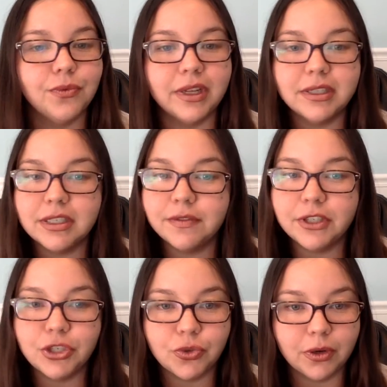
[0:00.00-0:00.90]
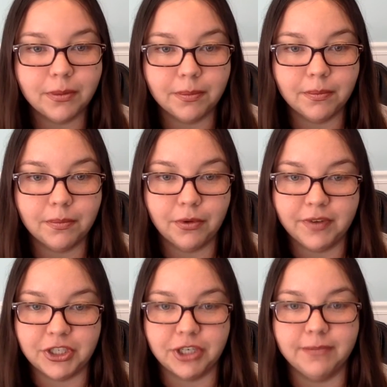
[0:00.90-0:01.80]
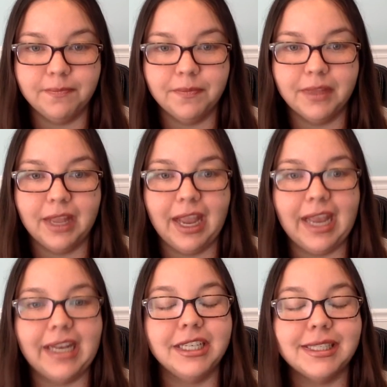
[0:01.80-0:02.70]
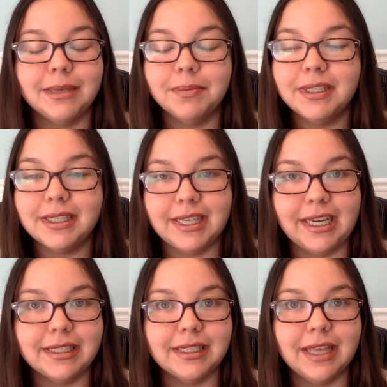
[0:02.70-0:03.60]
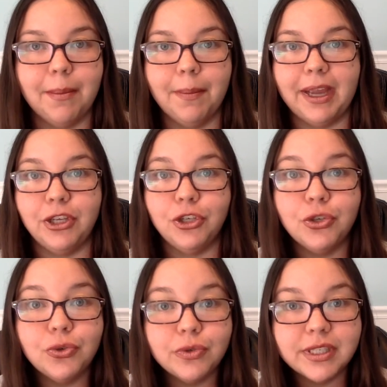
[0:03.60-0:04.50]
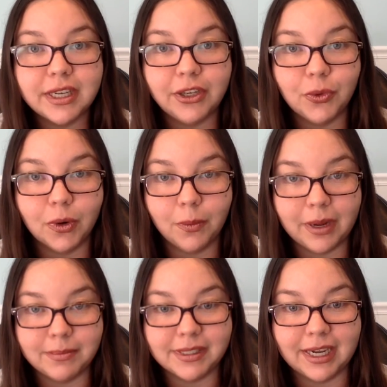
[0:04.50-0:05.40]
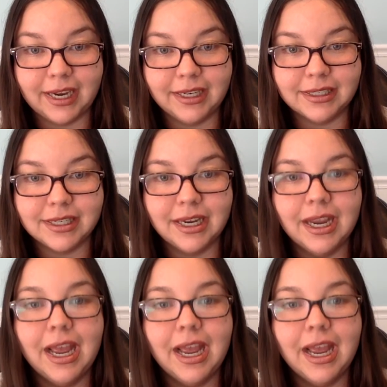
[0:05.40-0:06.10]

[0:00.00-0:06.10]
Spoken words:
It's a relatively short provision, and it simply states that by using your website,